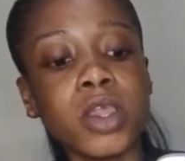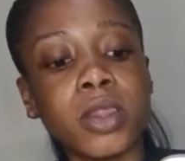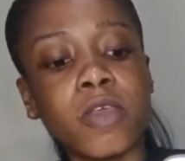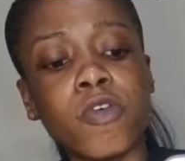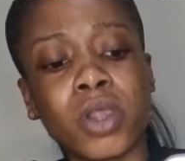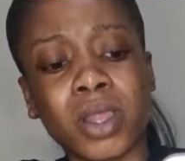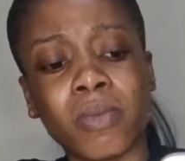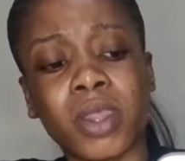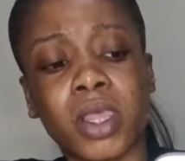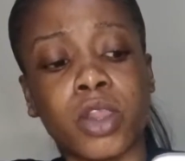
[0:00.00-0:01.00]
Steve got
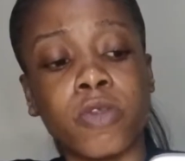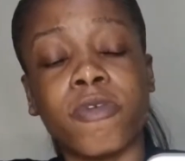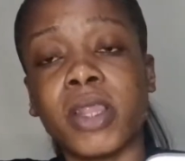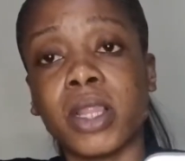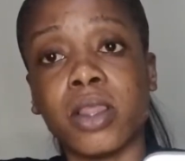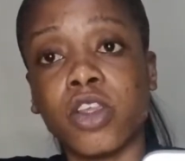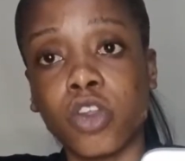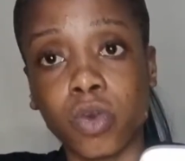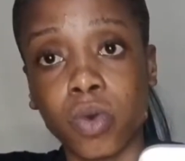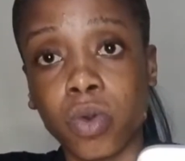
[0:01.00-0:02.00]
some tickets to visit the
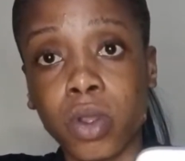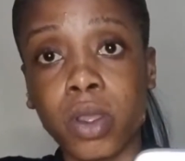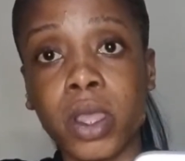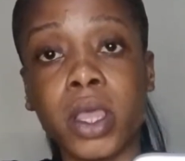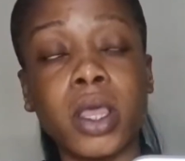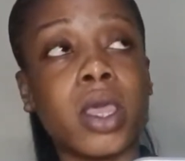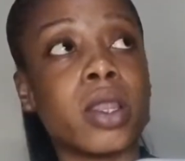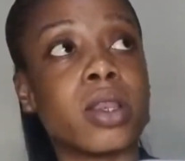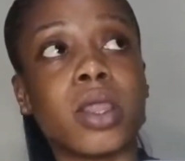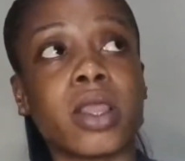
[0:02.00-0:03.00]
show,
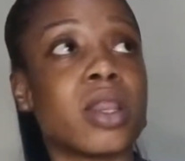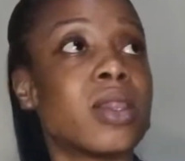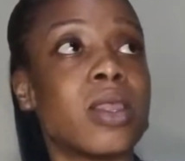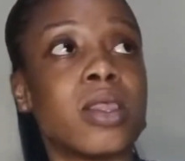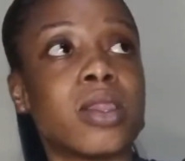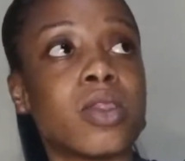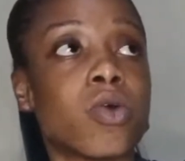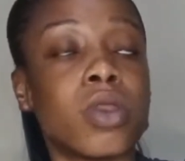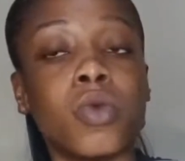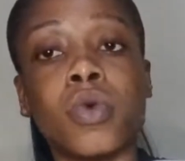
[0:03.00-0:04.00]
and like let's say it's
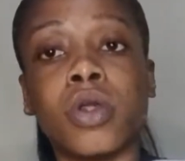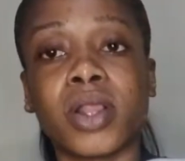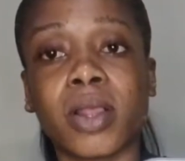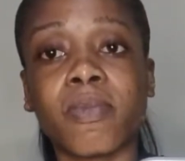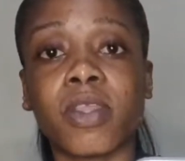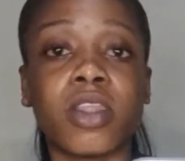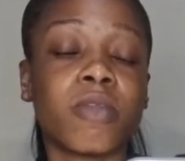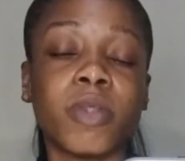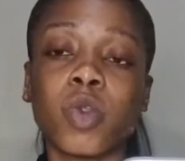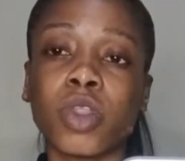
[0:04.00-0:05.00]
Hollywood or something,
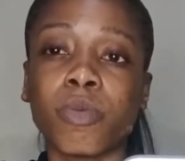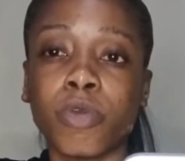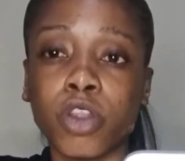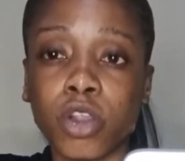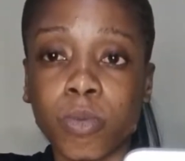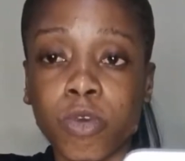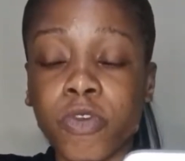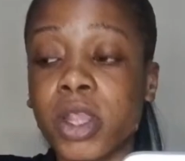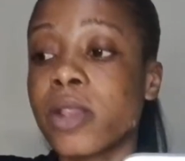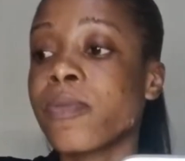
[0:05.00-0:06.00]
this place where they produce
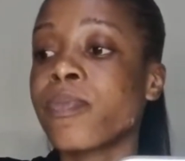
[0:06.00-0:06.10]
movies.